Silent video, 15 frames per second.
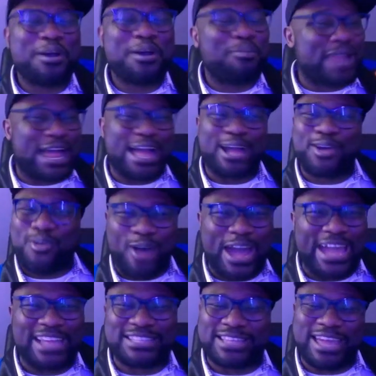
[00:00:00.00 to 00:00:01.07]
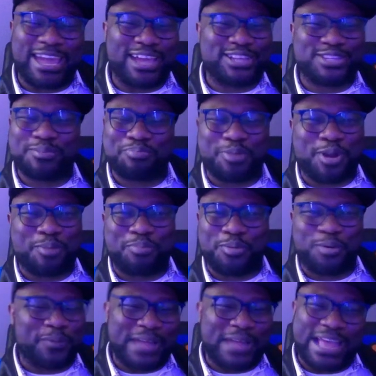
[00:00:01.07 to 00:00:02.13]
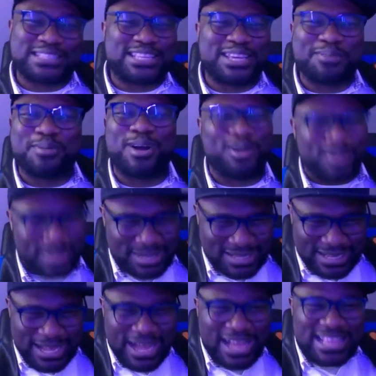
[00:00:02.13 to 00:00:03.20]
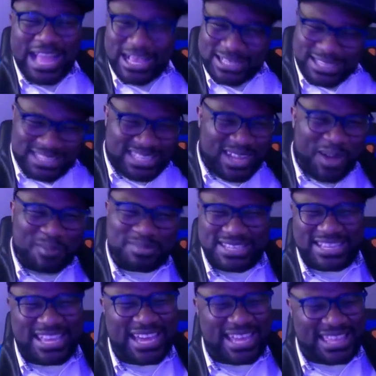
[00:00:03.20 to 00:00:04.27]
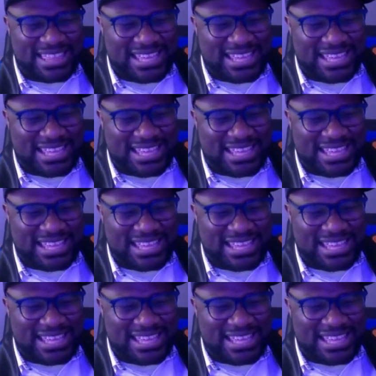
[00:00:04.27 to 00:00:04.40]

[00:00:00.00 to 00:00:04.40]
Black, white, Asian, purple, Eskimo. Let's just come together.